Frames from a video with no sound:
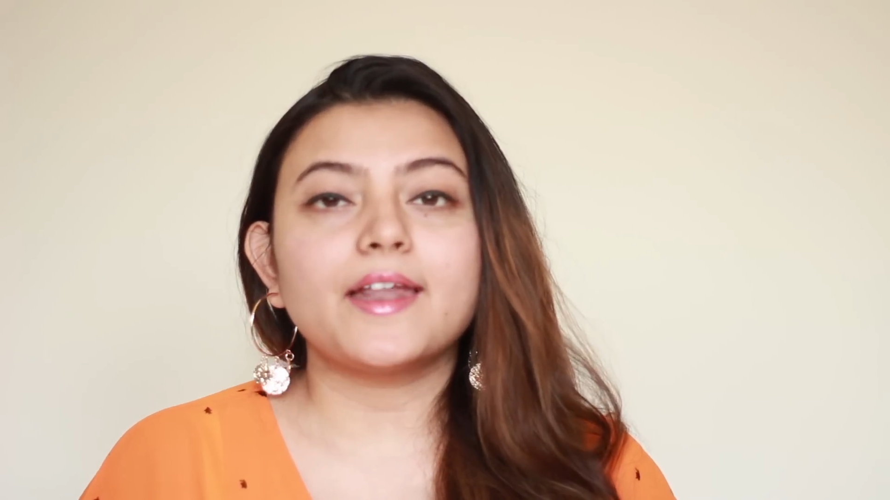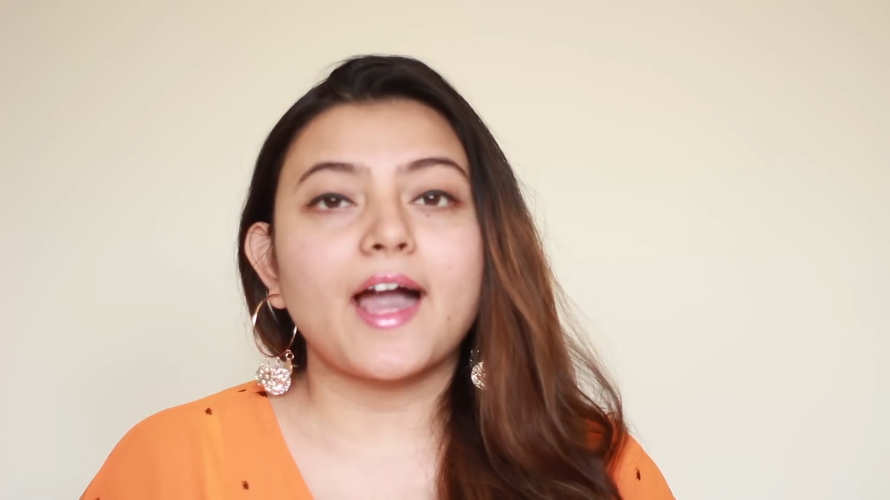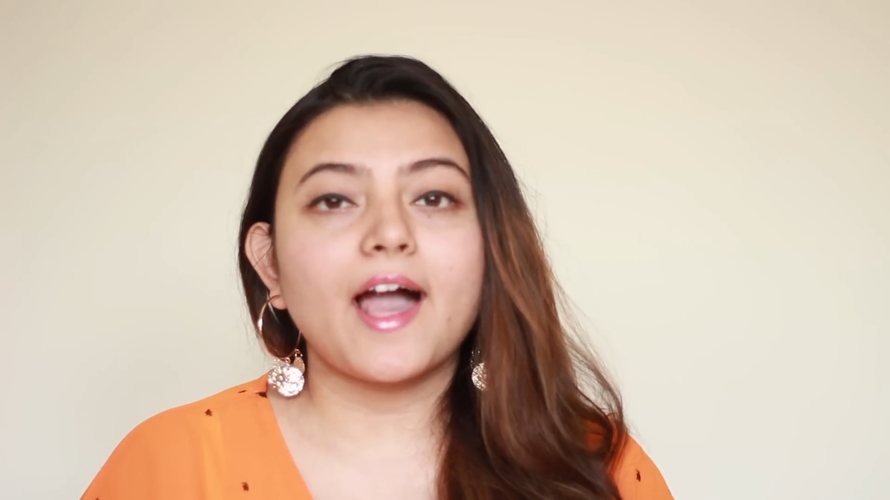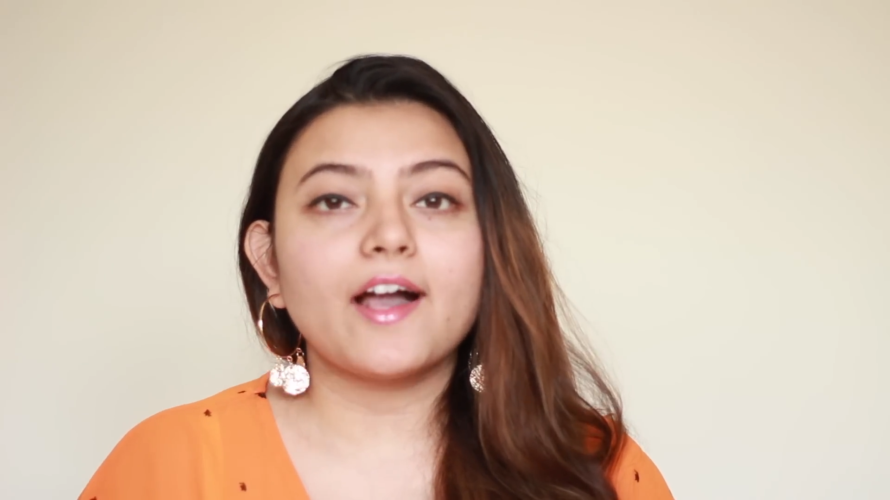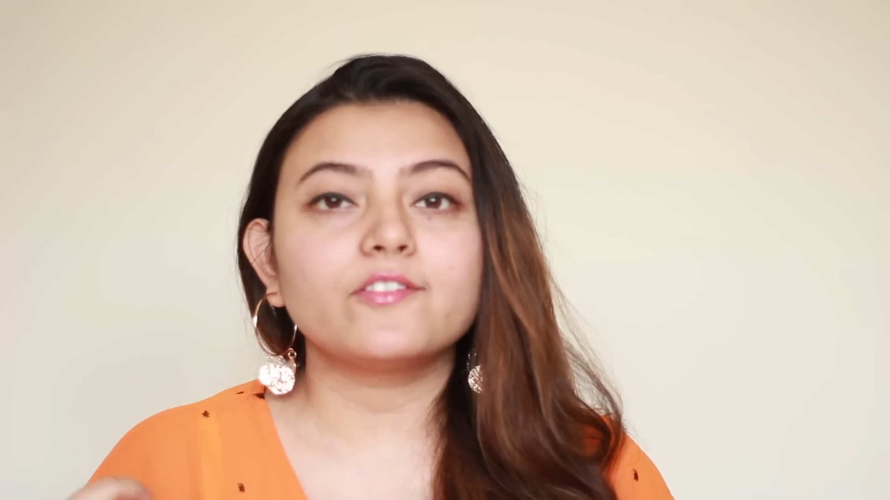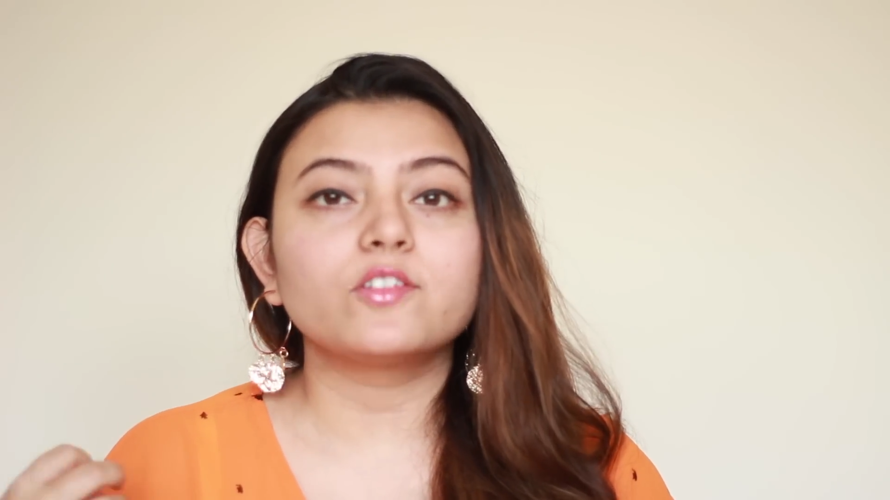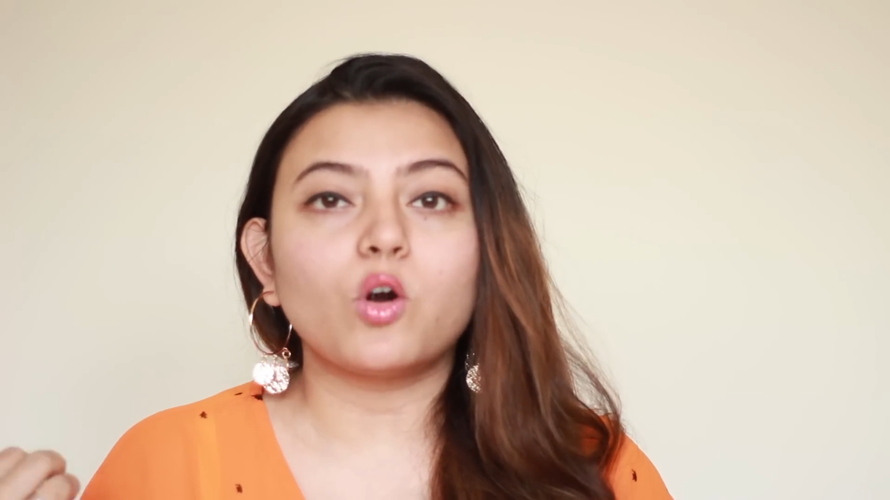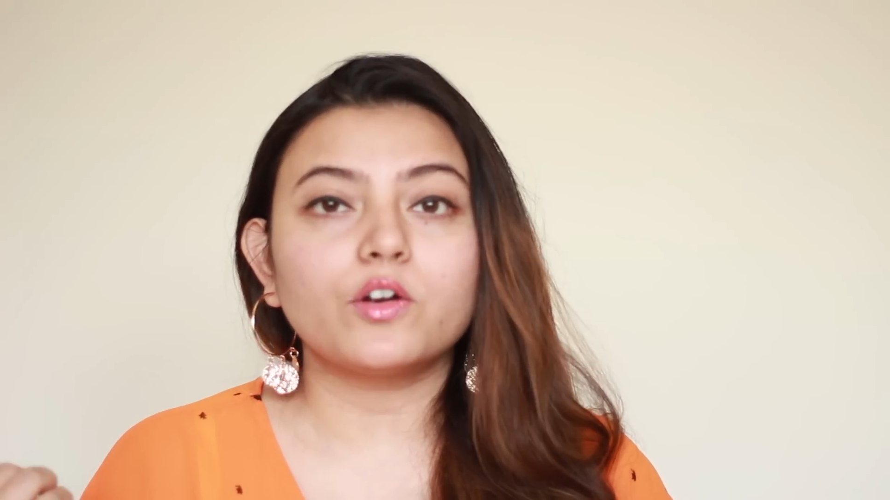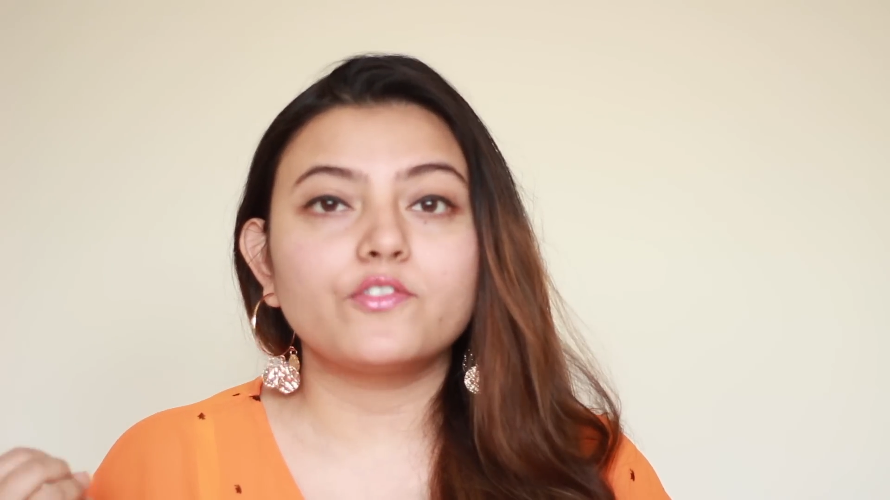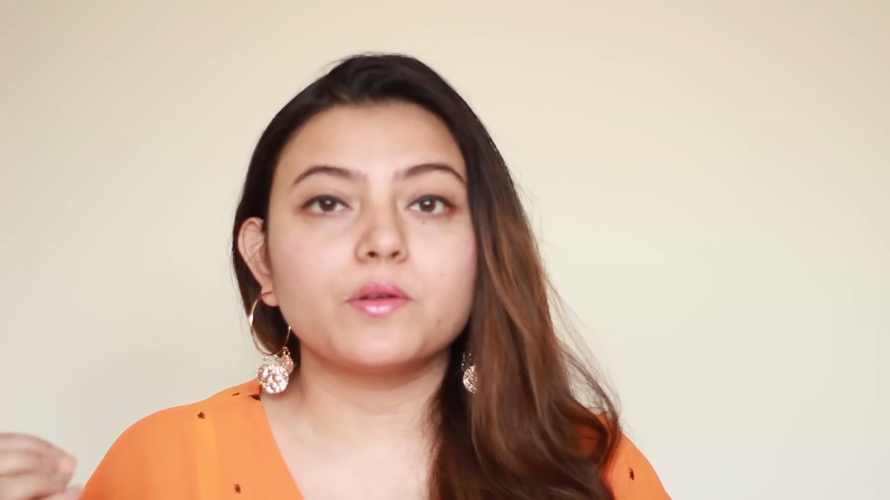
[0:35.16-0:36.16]
that I have
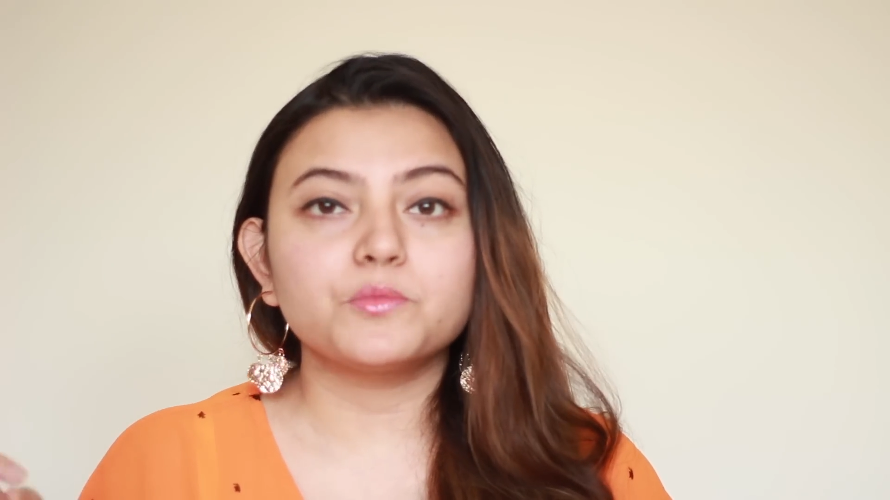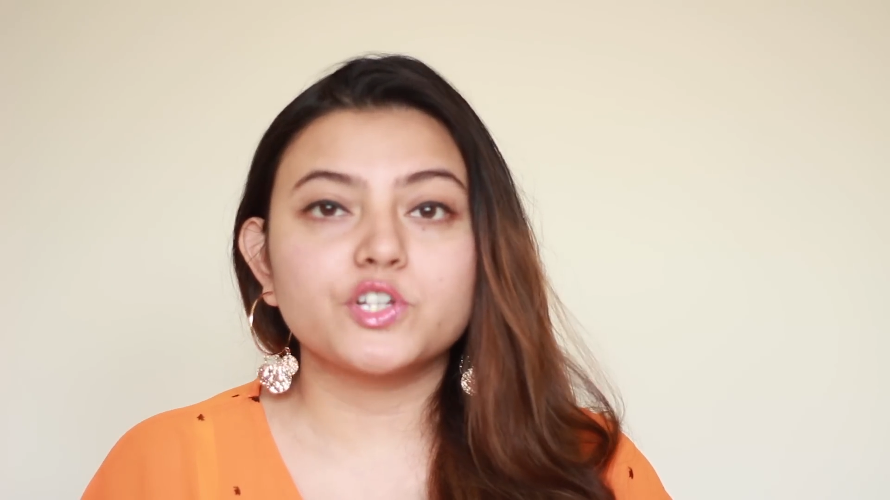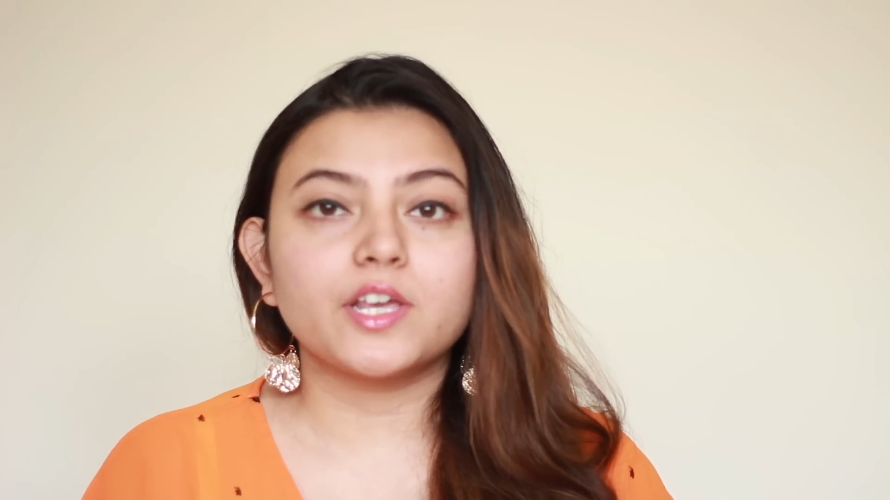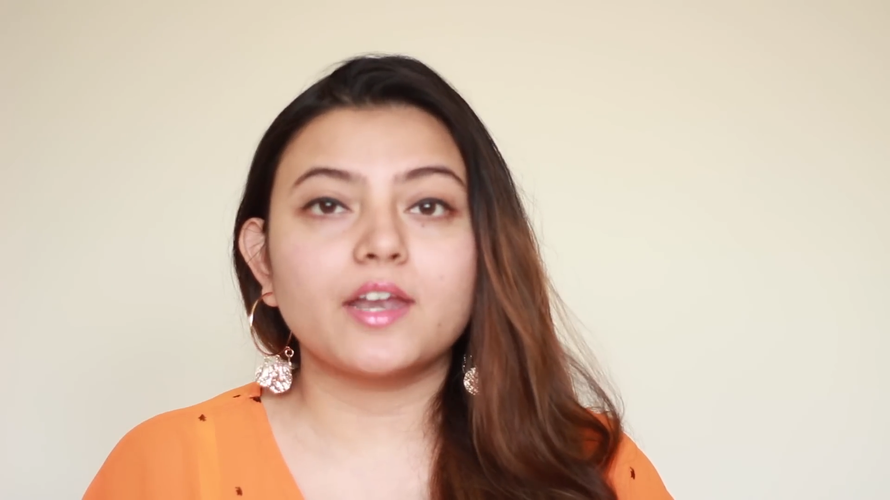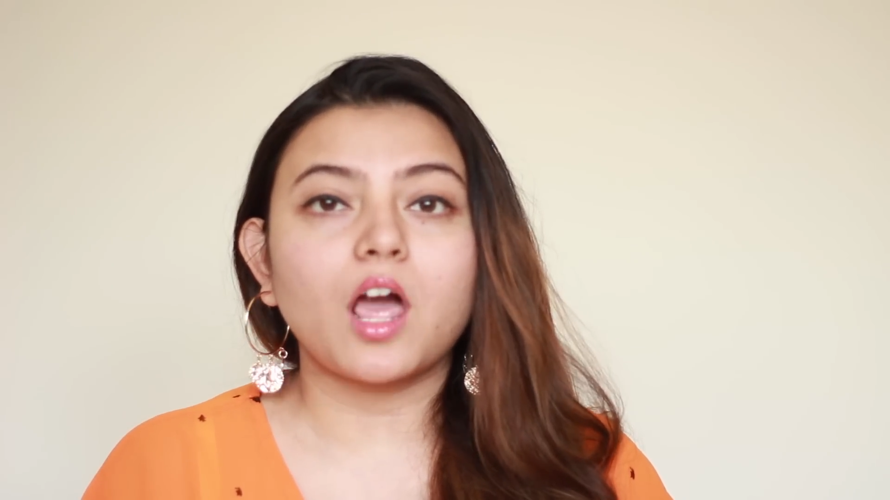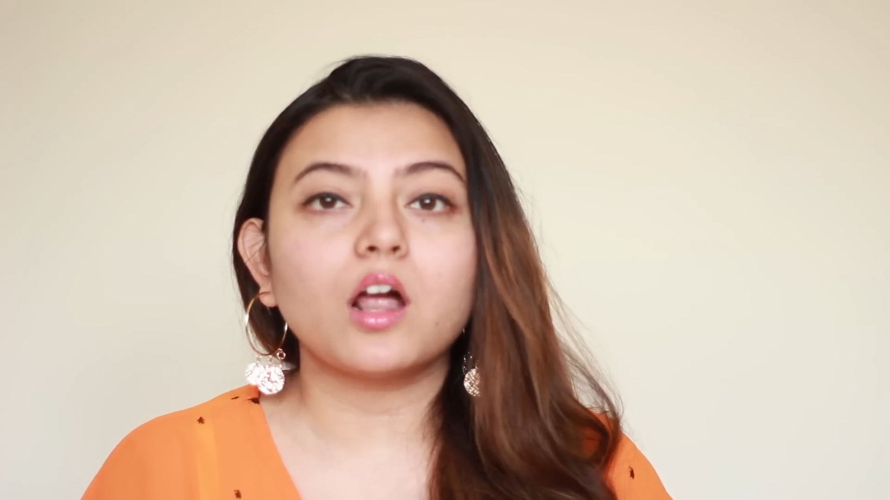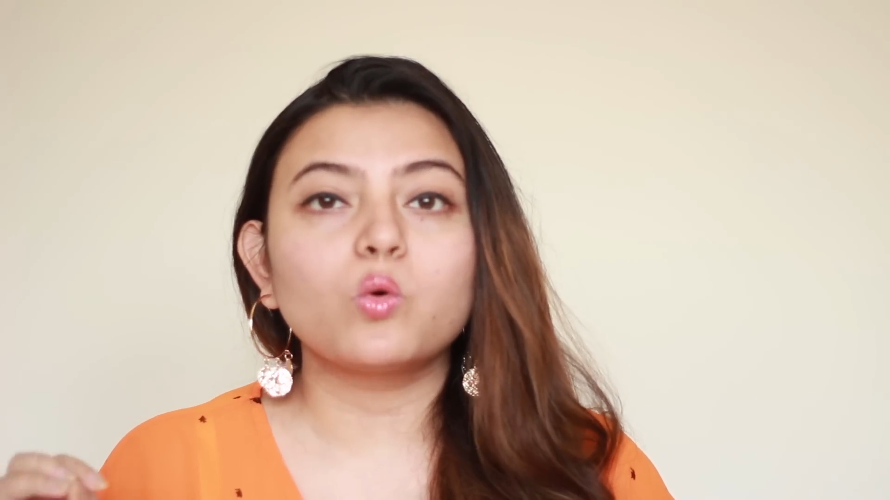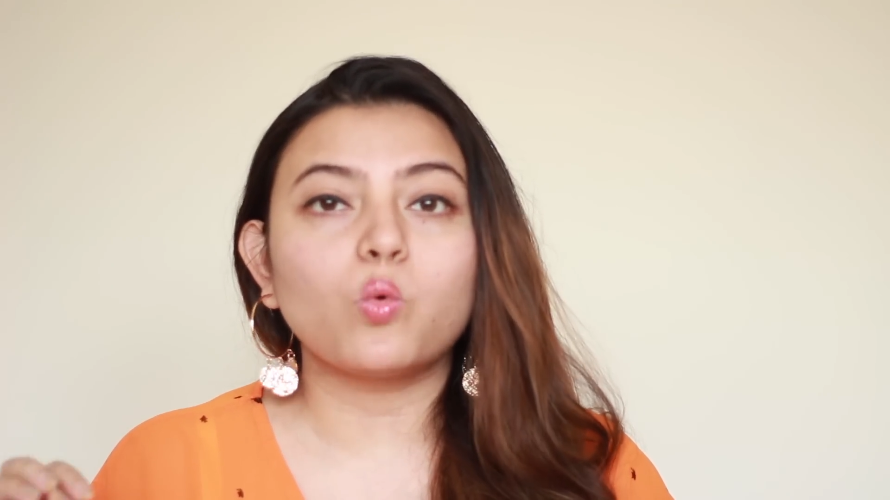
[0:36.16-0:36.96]
got from Shein are